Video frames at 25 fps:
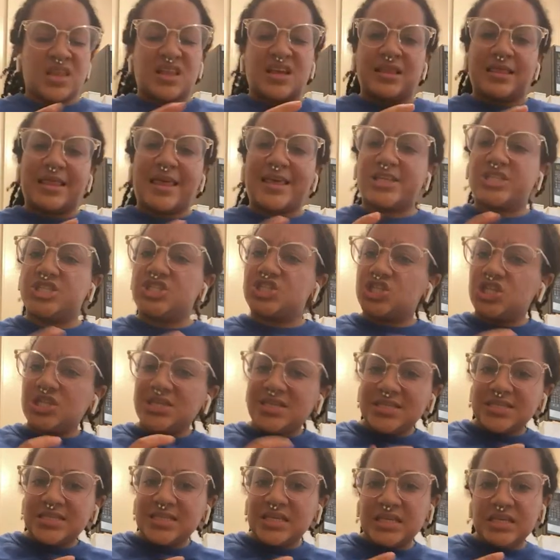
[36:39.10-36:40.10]
like,
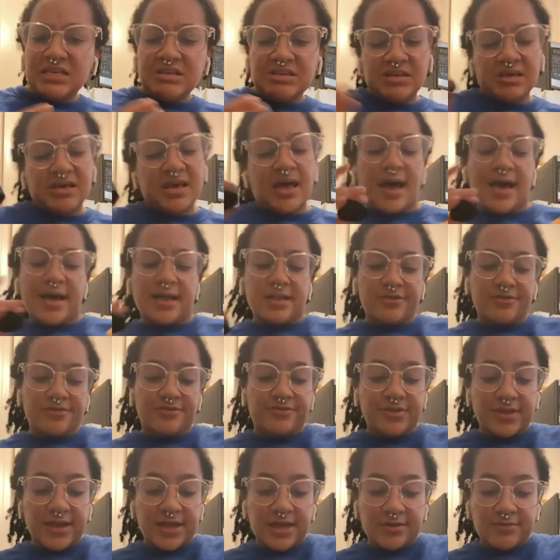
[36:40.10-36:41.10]
cheesy kind of
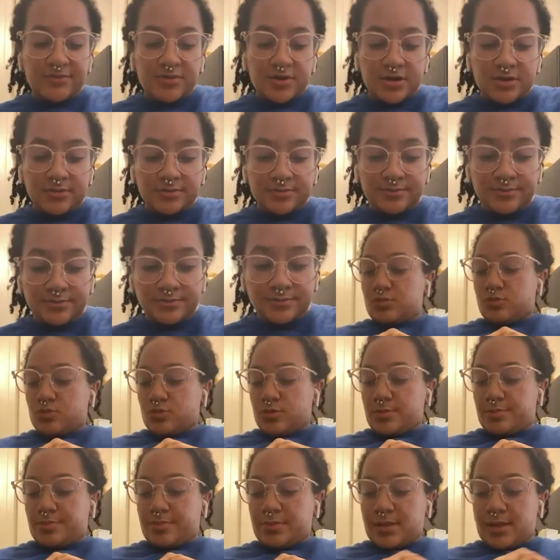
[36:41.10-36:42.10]
flavor.
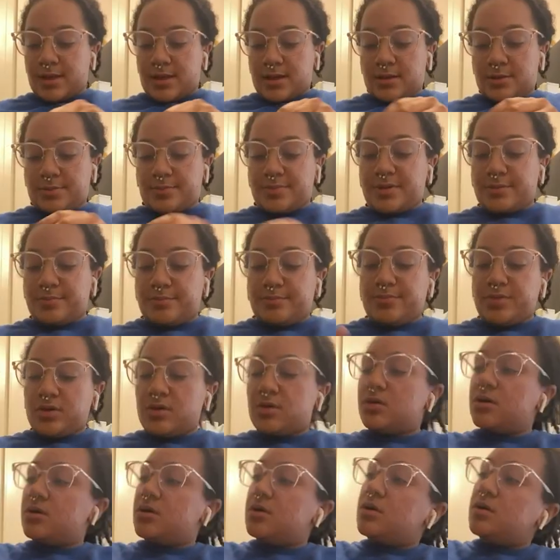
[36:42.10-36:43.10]
Black
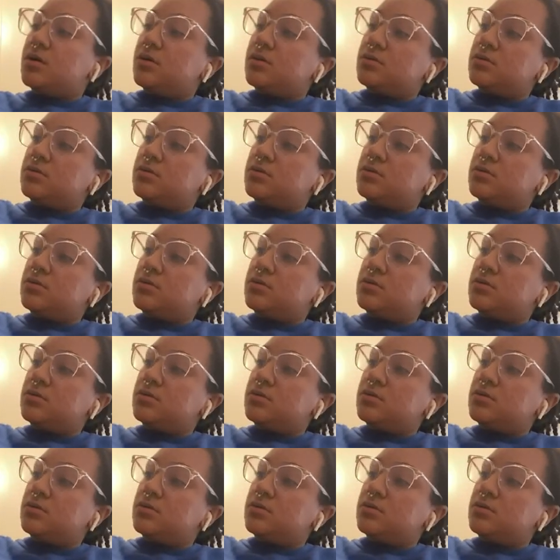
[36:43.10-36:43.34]
pepper.